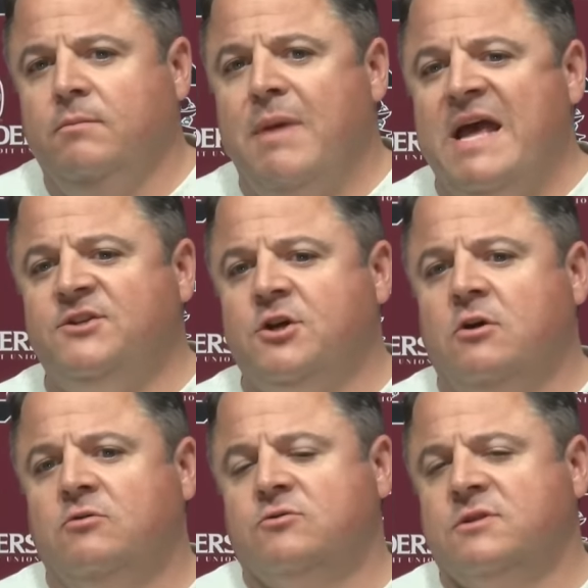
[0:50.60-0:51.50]
Matt
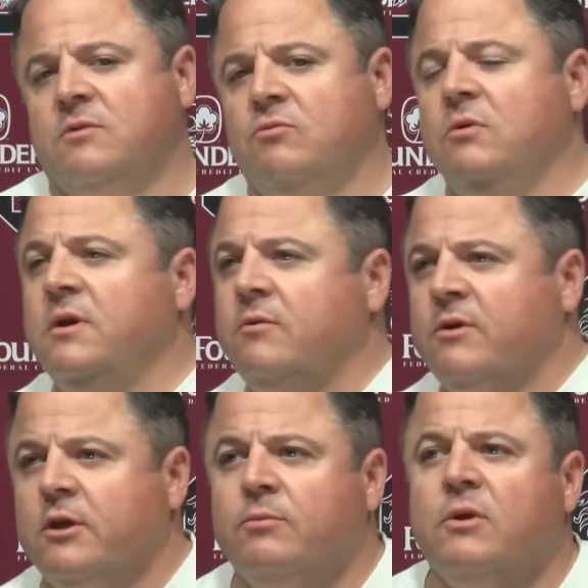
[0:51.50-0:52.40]
Jones was a really,
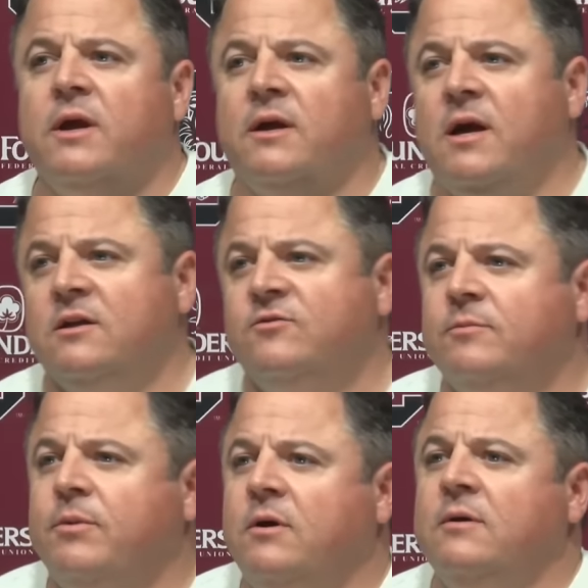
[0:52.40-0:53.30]
really good player in college
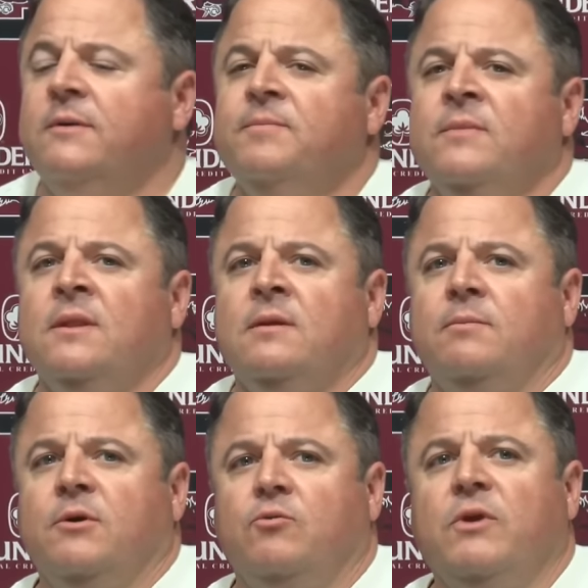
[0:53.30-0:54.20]
football,
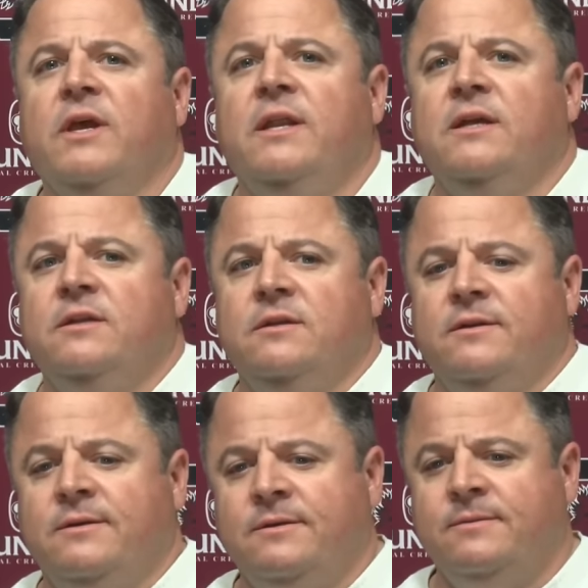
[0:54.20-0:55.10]
but
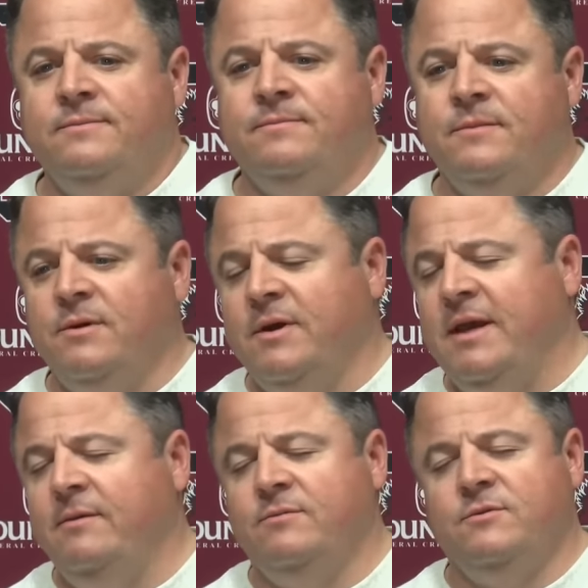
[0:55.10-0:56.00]
really
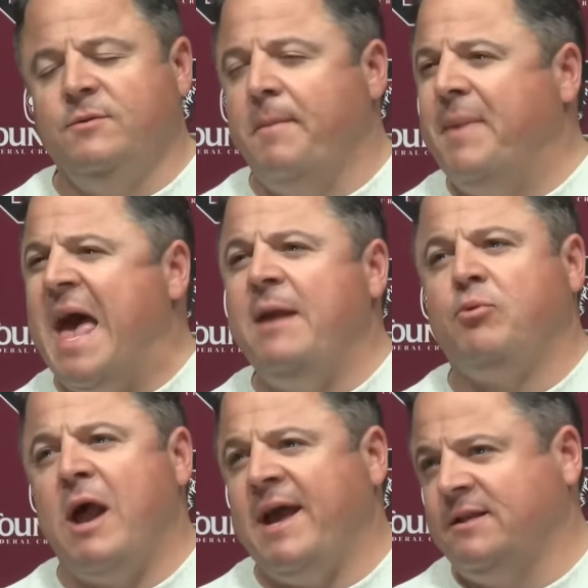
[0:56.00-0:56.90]
a
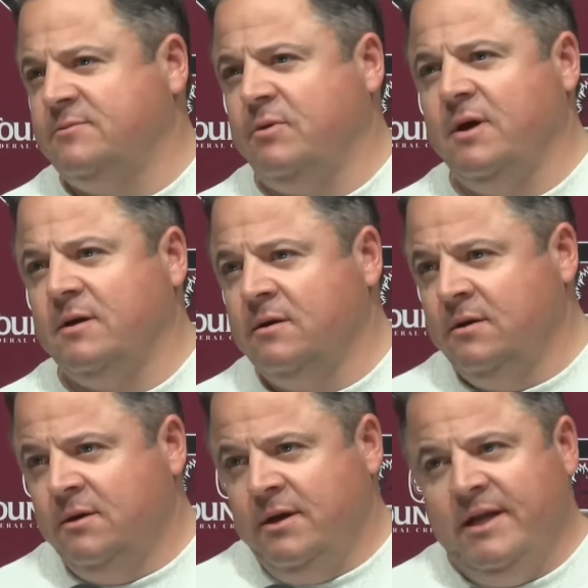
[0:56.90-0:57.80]
bad practice player
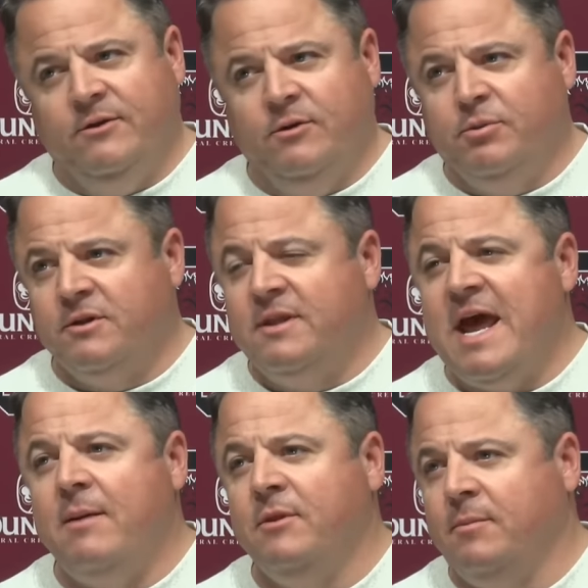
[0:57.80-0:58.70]
until we put
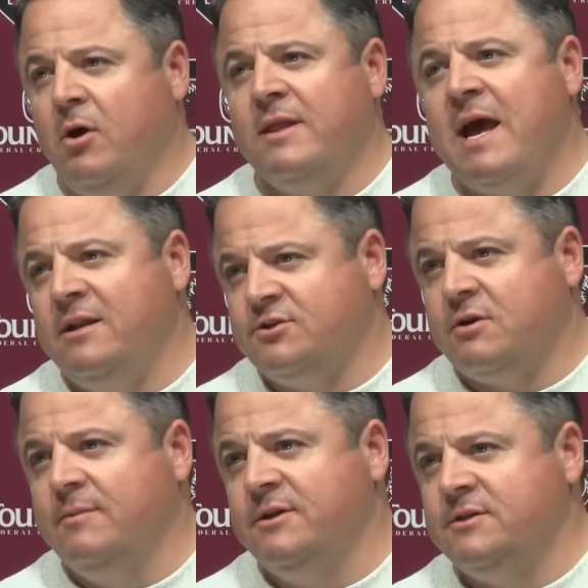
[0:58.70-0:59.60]
the ball down in
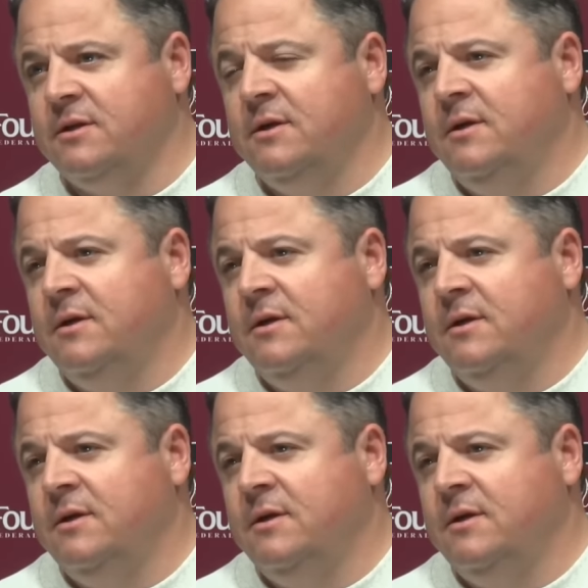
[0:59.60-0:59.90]
scrimmage.